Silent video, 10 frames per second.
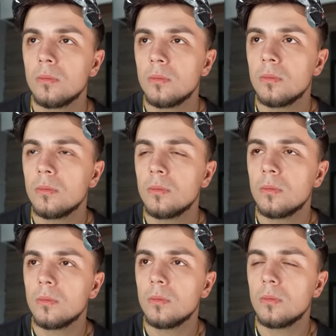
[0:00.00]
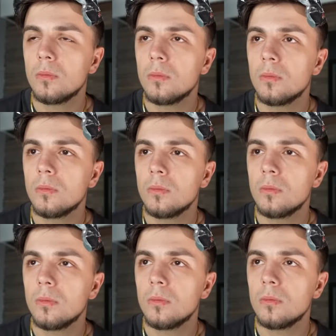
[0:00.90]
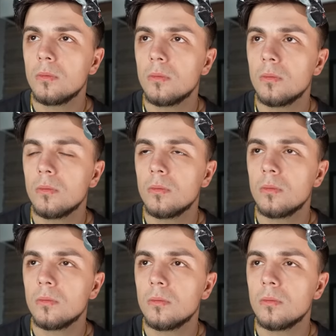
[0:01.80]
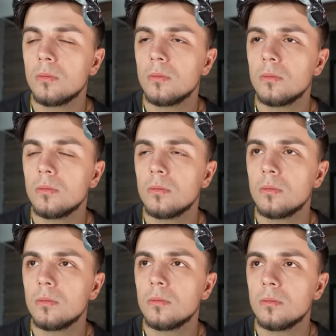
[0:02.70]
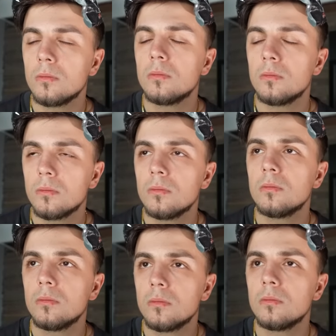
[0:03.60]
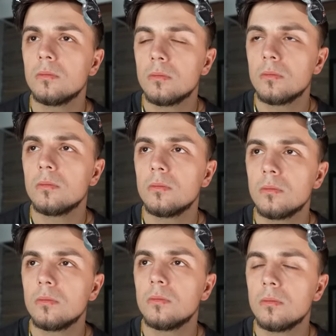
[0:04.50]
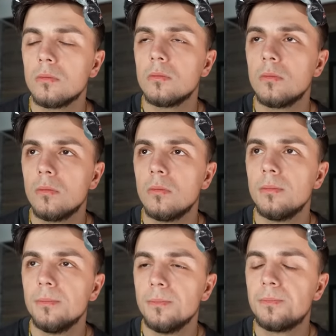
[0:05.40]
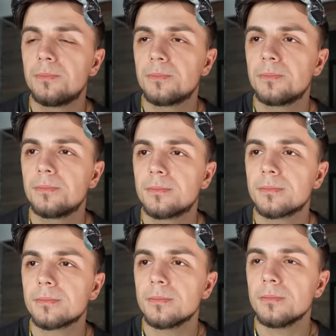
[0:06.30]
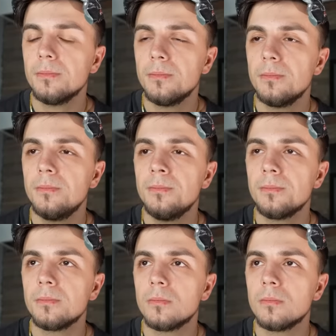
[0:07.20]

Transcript: [no speech]